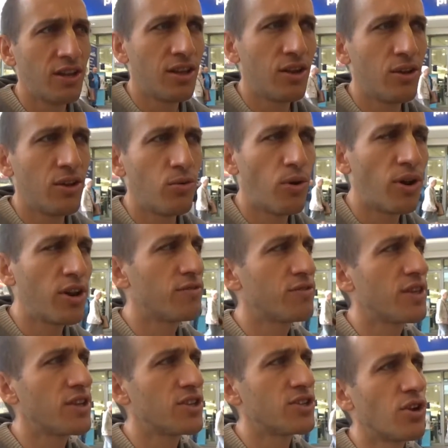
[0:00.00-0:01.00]
Yeah. What if
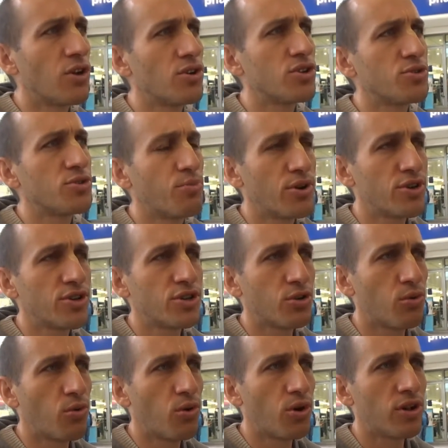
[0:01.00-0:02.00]
there's no
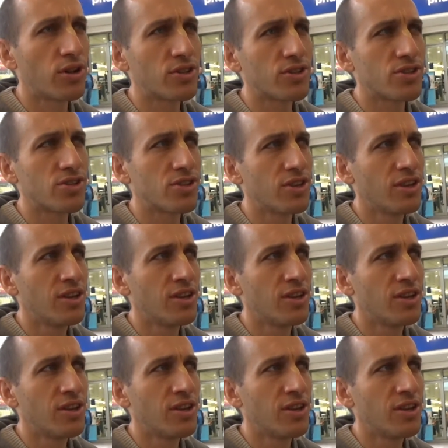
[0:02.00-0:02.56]
spiritual worlds?